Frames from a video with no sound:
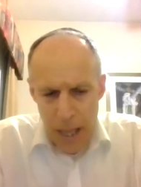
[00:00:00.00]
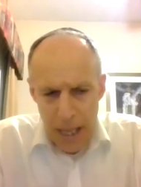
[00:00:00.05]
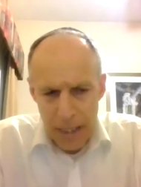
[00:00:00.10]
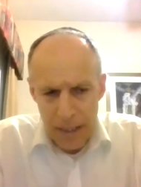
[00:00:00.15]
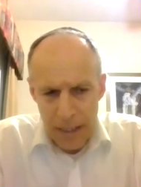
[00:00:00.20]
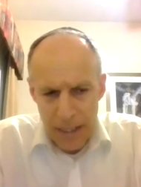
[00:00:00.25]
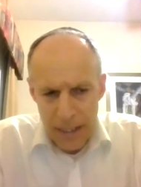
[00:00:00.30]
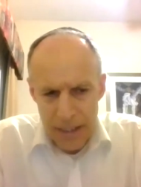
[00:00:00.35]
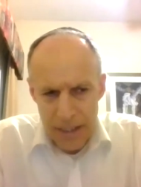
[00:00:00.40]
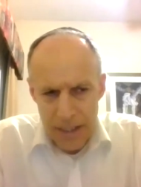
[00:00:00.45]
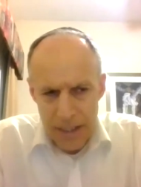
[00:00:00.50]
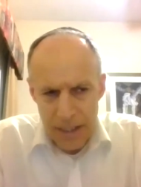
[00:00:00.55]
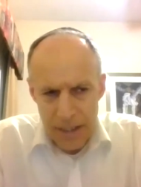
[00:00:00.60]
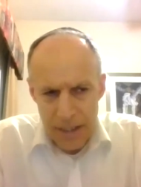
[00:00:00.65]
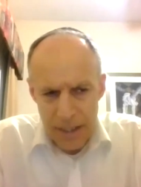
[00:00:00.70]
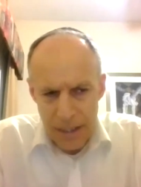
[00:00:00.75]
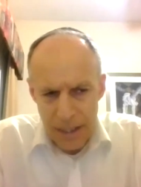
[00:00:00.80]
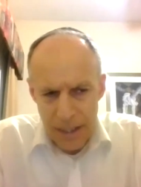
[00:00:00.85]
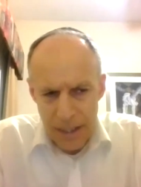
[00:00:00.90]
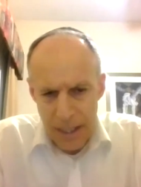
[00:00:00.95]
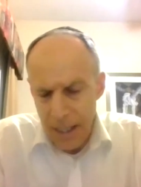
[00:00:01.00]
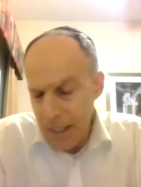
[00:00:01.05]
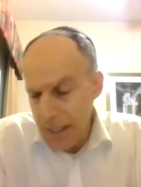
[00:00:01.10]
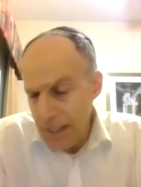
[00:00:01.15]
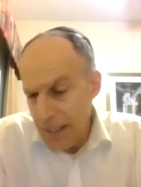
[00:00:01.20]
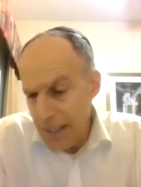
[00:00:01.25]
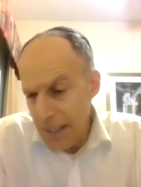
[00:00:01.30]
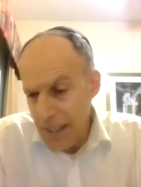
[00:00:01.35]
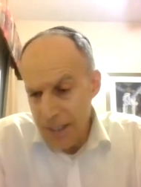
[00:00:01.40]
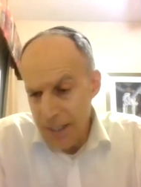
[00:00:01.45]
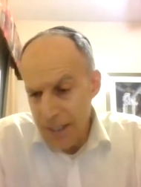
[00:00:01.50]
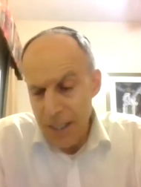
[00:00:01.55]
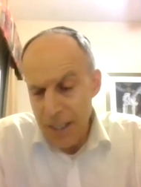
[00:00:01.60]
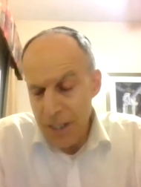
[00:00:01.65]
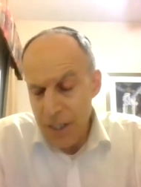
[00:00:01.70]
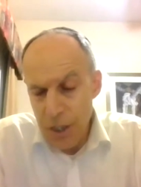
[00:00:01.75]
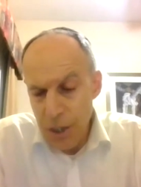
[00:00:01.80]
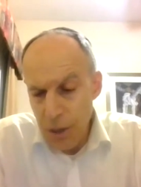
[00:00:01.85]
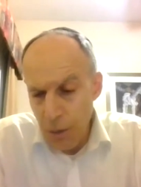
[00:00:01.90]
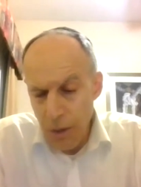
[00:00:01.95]
and it's it, it's
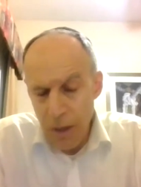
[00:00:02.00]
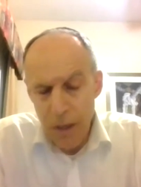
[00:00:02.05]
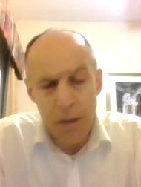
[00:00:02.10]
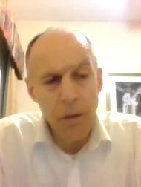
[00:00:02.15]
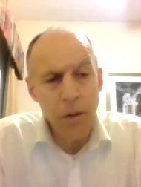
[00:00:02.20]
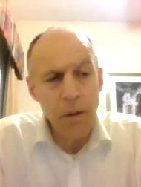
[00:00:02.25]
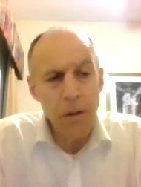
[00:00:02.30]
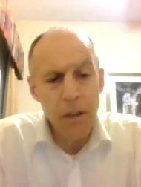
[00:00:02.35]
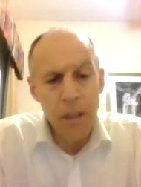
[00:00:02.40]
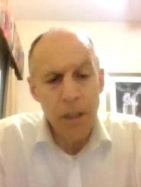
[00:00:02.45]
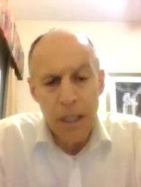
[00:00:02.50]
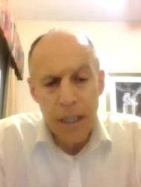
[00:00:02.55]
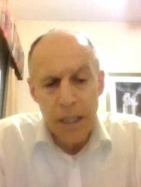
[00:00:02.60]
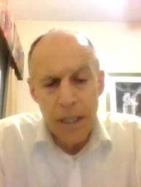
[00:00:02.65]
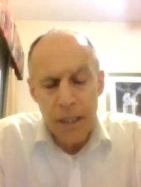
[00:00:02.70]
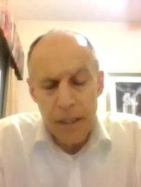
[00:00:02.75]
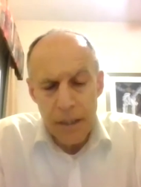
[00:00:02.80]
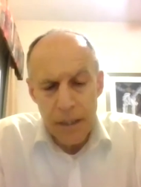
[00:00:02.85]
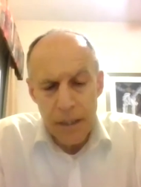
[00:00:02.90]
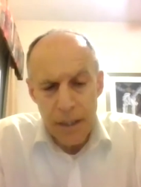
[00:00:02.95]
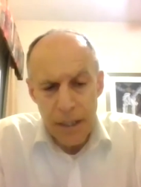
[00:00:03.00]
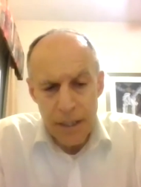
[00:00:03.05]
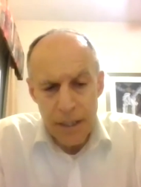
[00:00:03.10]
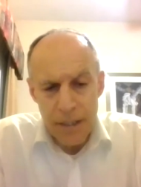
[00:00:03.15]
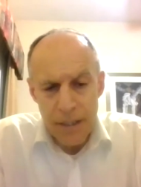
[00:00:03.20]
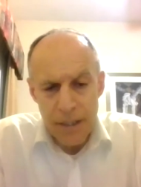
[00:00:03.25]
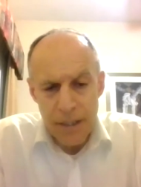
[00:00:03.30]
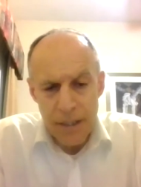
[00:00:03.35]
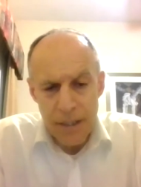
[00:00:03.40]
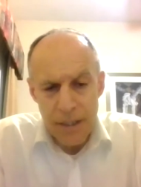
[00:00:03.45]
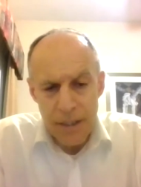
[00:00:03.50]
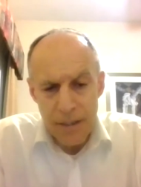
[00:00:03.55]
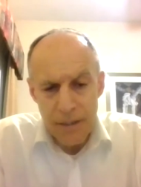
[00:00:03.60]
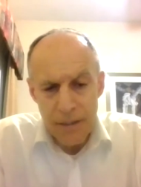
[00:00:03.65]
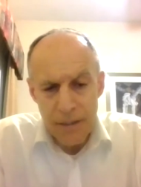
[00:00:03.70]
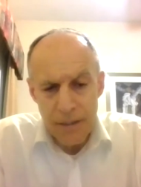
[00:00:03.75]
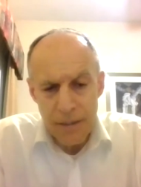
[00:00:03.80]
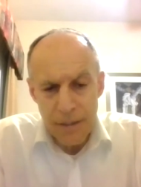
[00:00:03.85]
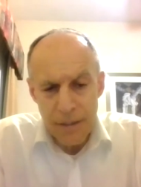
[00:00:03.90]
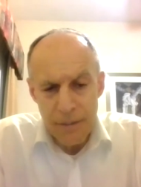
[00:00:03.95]
historical, it's
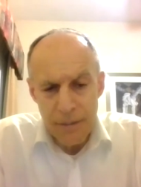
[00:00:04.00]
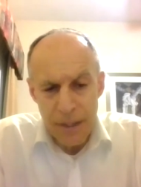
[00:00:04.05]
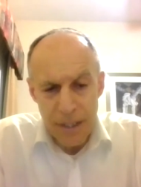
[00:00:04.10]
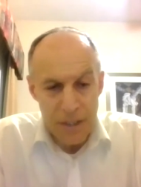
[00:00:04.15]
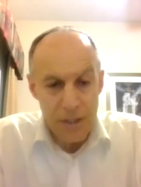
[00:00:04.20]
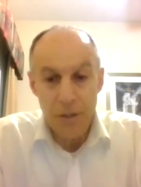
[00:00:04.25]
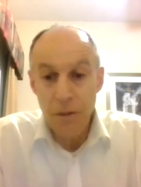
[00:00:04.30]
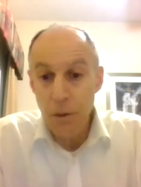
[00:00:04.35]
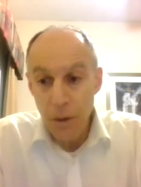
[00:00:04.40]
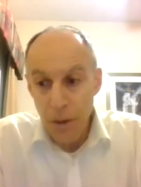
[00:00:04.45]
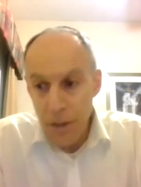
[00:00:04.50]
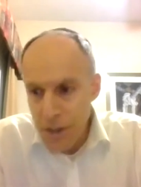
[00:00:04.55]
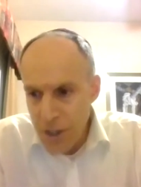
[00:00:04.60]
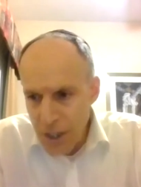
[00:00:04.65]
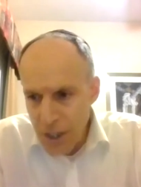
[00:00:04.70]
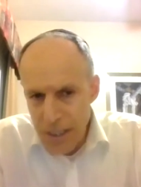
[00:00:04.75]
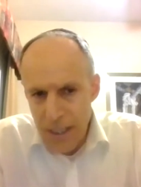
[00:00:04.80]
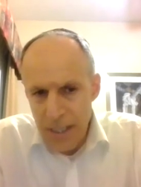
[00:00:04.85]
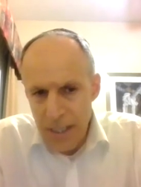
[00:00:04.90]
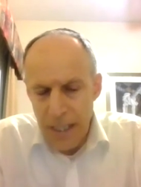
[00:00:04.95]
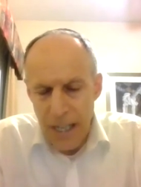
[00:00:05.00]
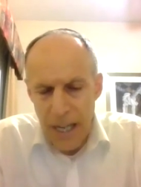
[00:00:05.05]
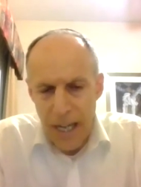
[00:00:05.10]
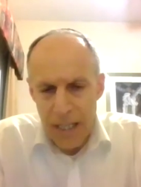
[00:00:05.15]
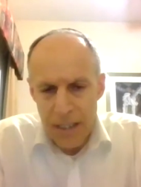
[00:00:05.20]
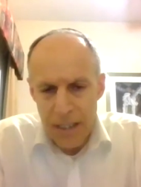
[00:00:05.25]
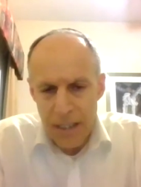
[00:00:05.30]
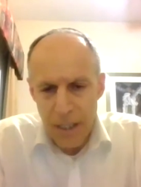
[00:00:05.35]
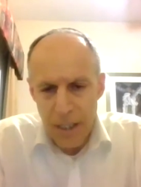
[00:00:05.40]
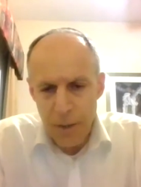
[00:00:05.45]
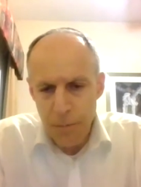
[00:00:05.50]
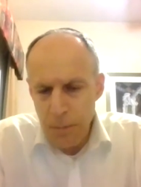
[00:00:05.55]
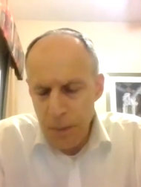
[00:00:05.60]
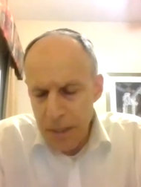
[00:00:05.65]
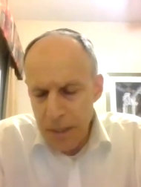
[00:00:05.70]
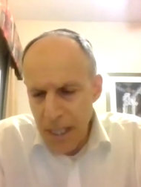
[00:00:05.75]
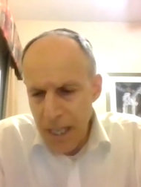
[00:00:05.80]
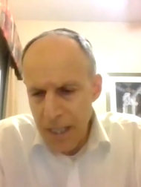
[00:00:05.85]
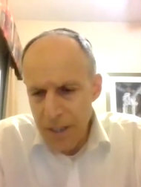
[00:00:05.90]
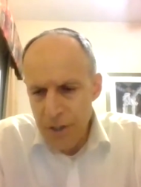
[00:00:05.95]
it's gorgeous, and it has such
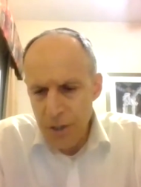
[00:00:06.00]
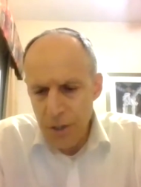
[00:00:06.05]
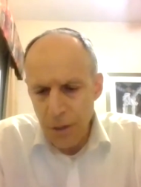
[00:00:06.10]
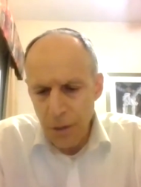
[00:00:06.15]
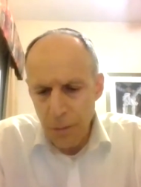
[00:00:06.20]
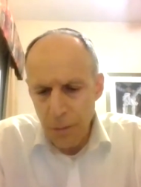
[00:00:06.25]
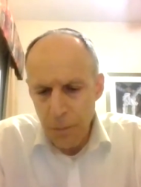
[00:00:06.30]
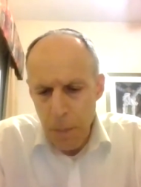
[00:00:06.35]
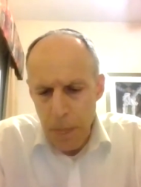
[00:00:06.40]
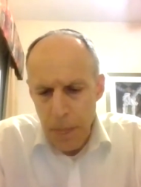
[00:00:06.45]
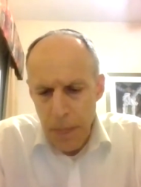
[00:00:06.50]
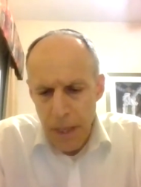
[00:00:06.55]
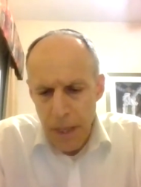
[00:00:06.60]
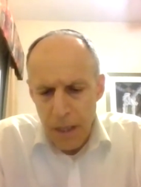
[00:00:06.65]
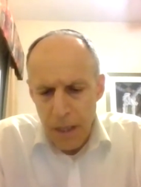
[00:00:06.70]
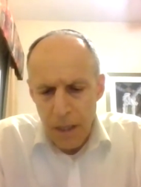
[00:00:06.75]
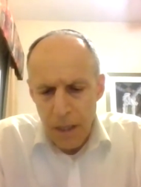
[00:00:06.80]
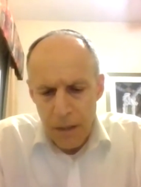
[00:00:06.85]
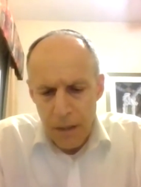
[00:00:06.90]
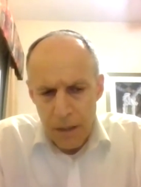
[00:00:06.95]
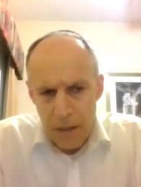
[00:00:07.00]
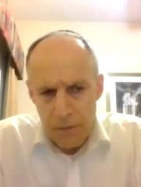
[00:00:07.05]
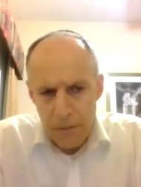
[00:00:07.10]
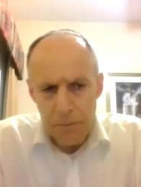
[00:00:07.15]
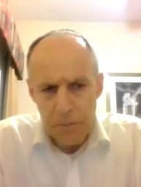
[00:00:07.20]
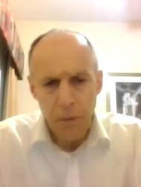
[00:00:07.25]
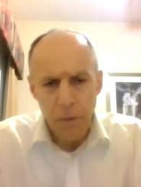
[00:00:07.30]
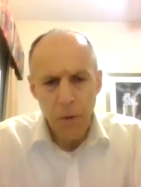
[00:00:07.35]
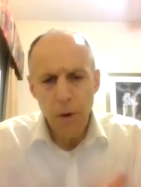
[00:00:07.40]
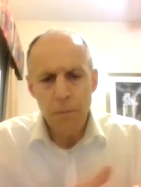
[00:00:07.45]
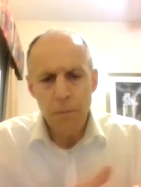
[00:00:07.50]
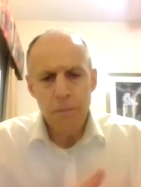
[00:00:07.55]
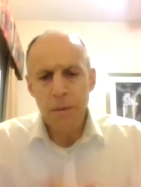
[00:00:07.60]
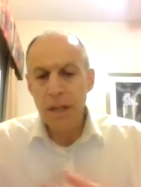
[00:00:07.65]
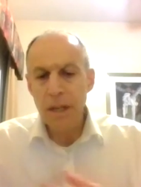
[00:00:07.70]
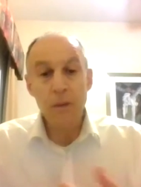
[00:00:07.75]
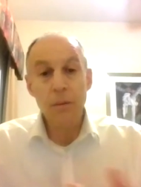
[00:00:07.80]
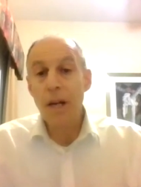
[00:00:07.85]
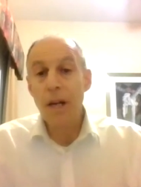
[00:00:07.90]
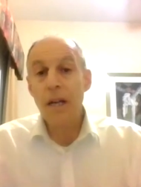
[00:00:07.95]
potential for
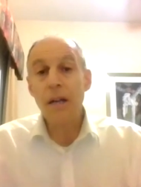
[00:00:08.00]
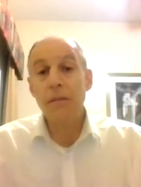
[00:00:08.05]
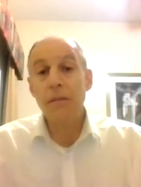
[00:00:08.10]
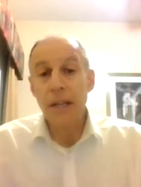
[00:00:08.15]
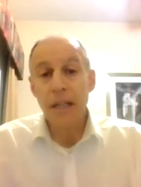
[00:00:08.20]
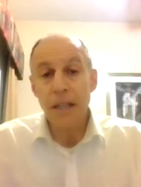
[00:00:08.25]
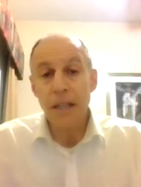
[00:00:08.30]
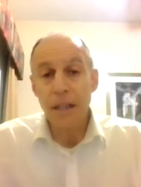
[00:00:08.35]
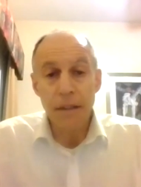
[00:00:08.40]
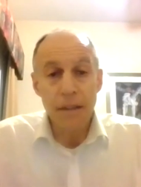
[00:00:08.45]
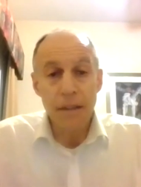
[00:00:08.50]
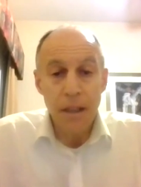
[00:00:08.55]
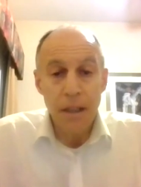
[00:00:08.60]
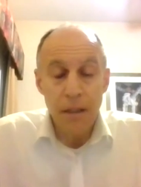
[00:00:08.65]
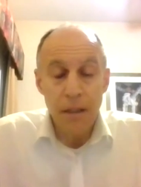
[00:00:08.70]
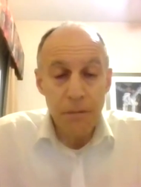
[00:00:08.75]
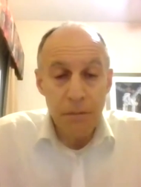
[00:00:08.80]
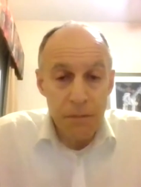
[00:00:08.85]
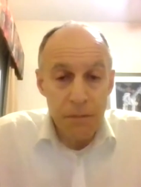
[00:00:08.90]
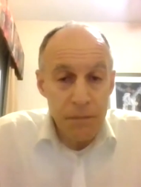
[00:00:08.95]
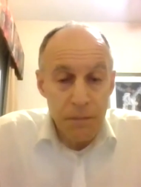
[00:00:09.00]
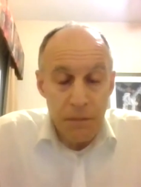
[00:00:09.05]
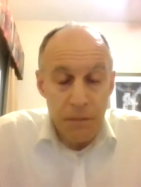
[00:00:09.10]
being renovated and